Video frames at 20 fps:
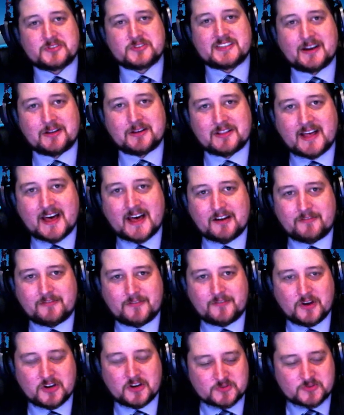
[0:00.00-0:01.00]
Now, a lot of
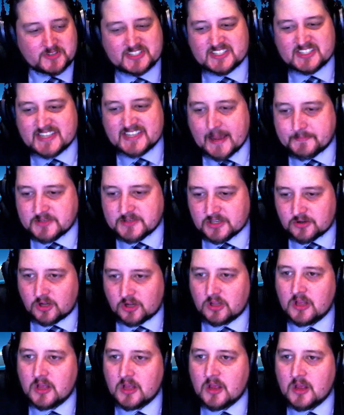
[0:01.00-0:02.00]
folks were
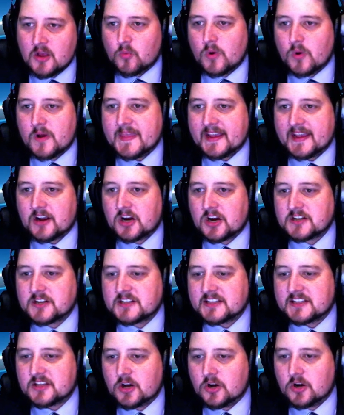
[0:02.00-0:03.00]
skeptical when they heard that
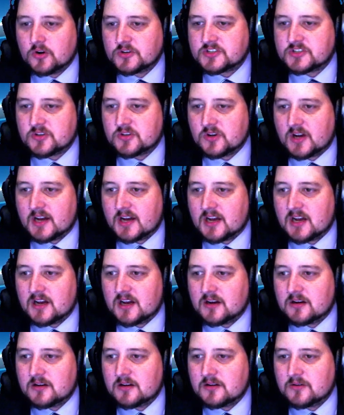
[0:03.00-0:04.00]
the host
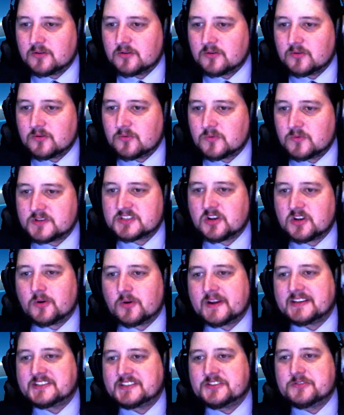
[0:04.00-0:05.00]
uh, was going
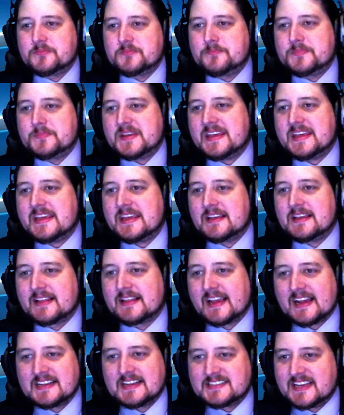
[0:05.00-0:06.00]
to be, like
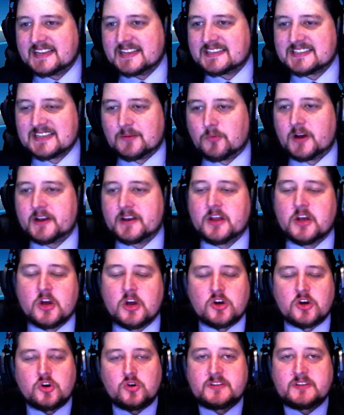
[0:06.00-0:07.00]
I said, someone
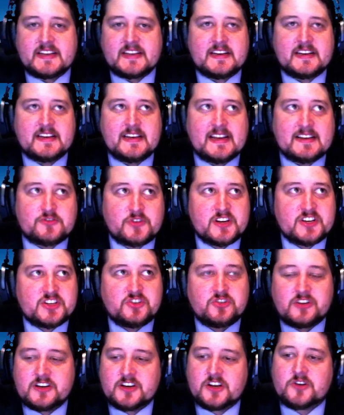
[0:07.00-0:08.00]
who didn't
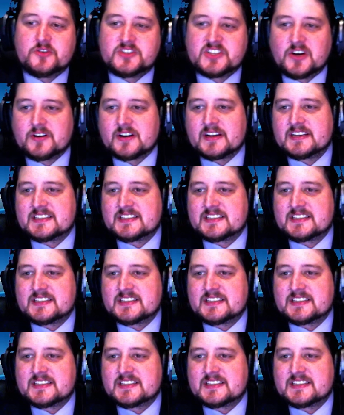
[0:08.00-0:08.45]
traditionally know Dota.